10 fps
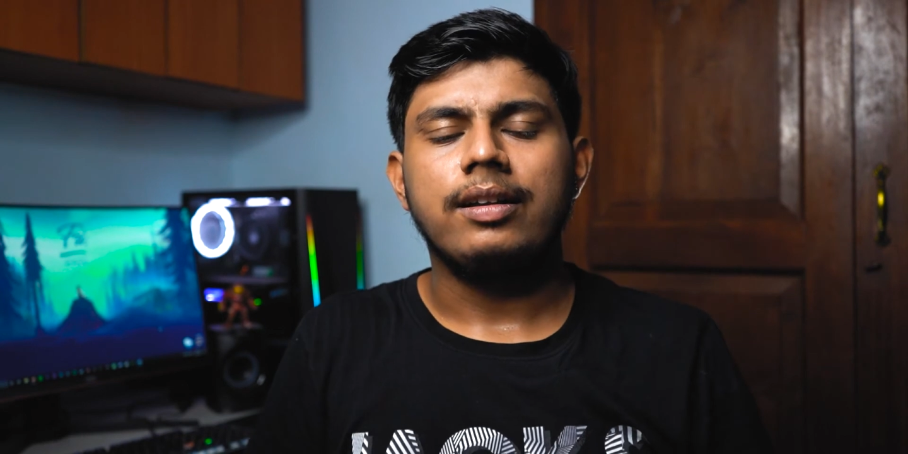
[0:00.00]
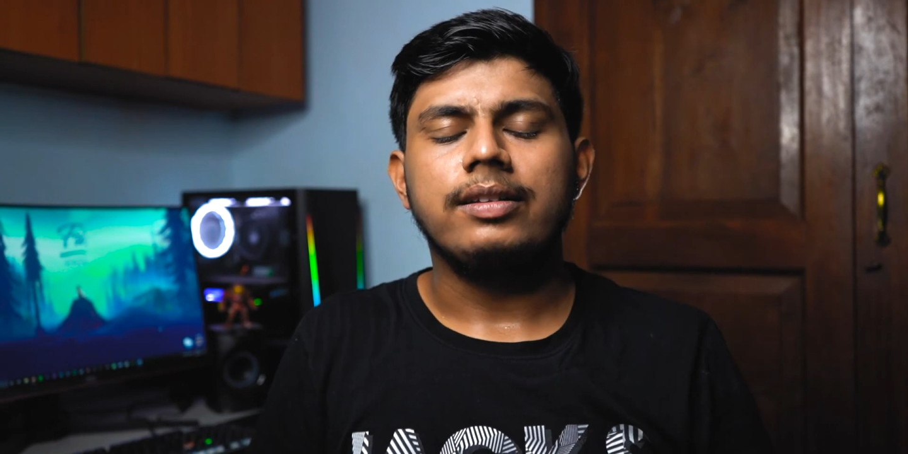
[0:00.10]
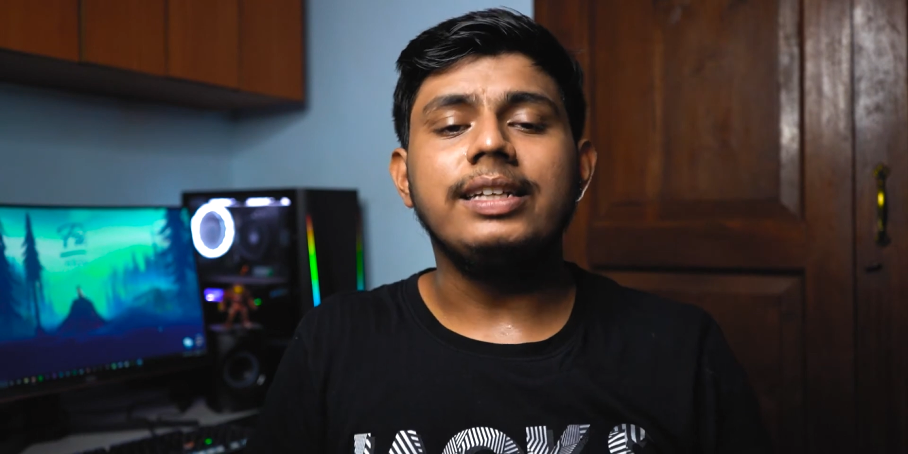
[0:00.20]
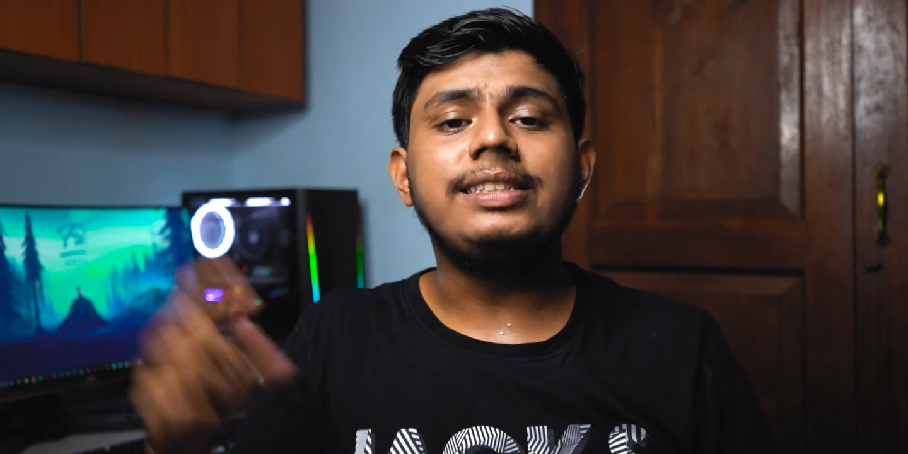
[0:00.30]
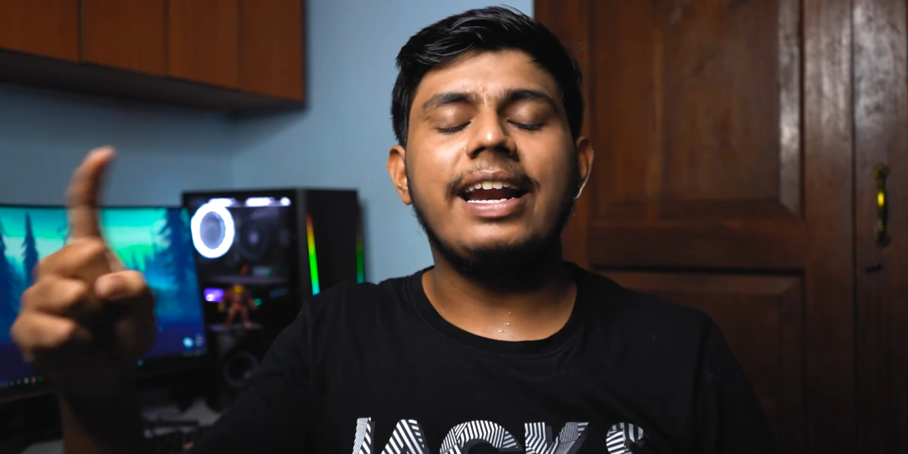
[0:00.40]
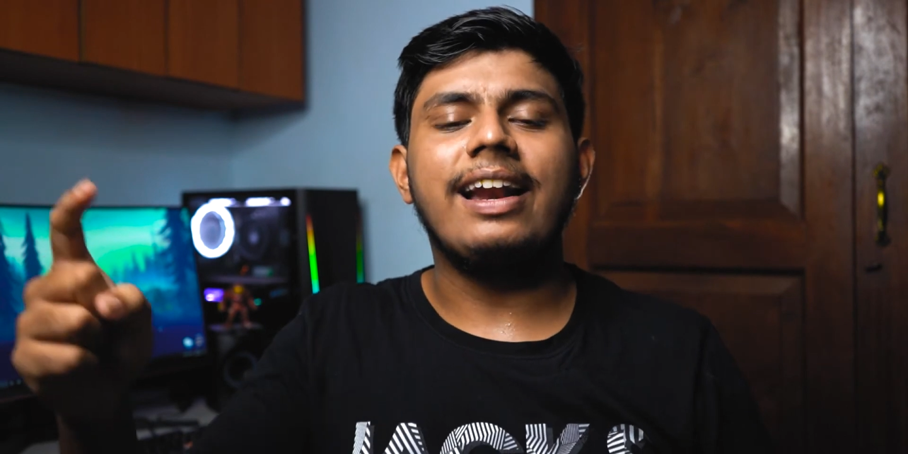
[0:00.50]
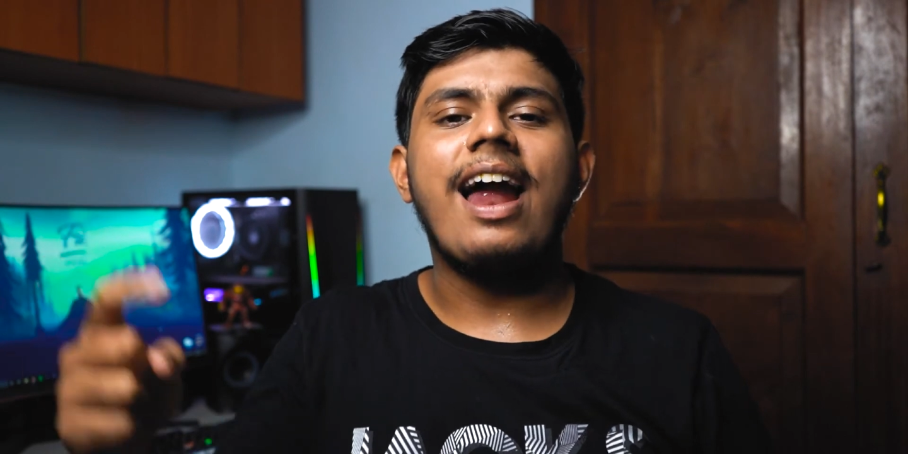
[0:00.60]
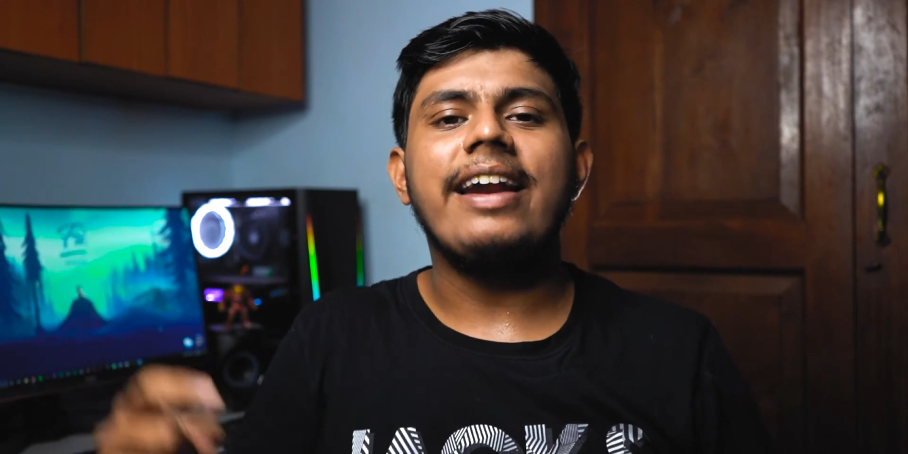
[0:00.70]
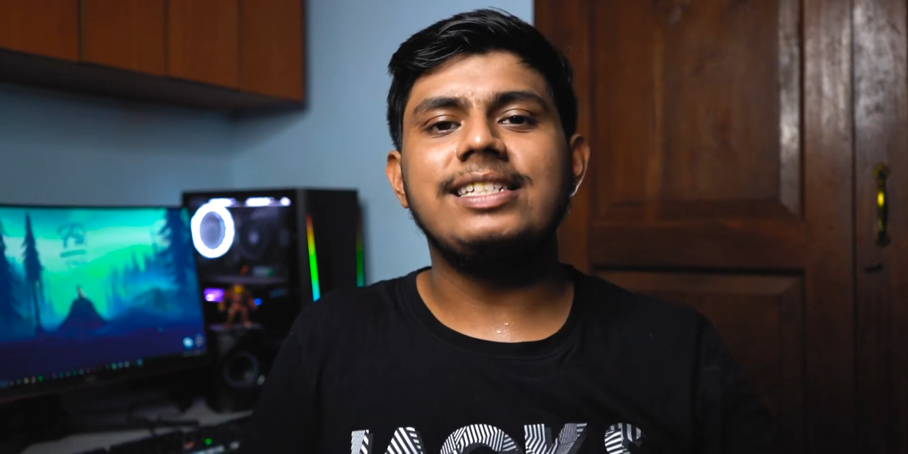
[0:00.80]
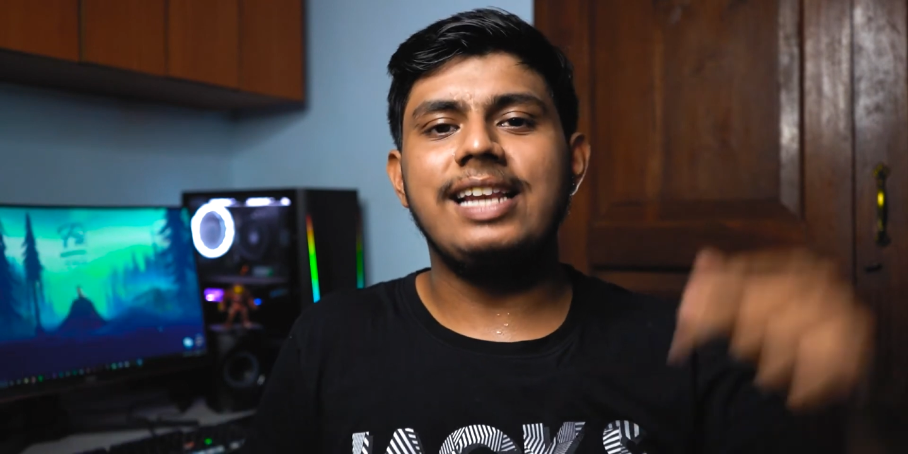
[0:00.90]
This ring
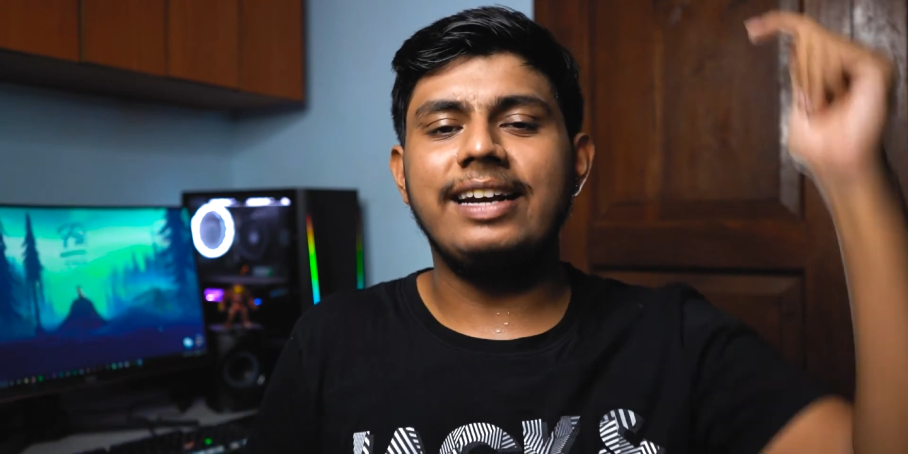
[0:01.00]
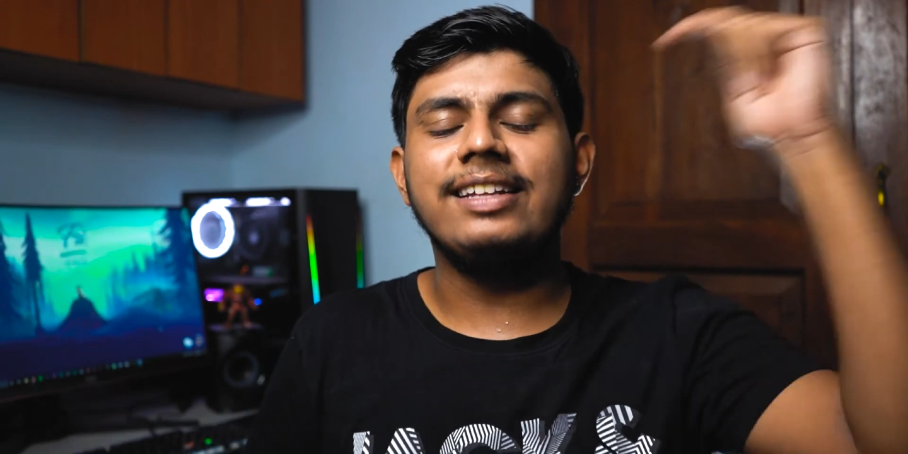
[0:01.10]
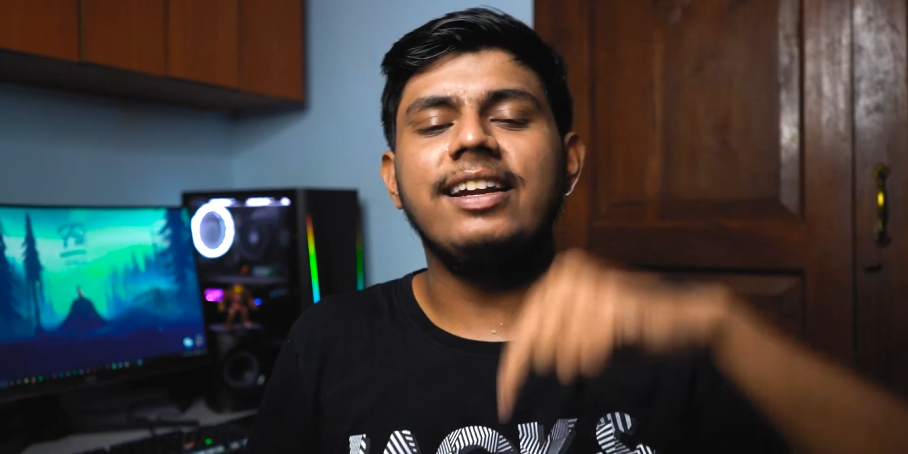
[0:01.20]
light is linked in the